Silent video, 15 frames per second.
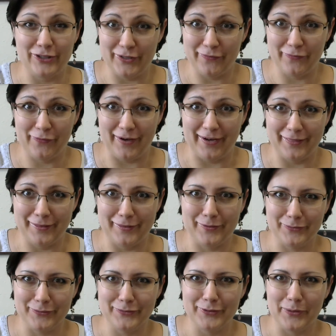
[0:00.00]
different than the
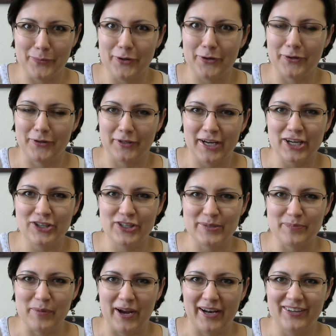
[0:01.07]
rules that are working on
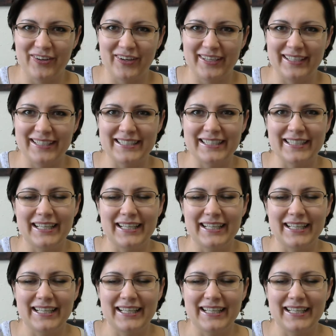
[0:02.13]
conscious mind, right?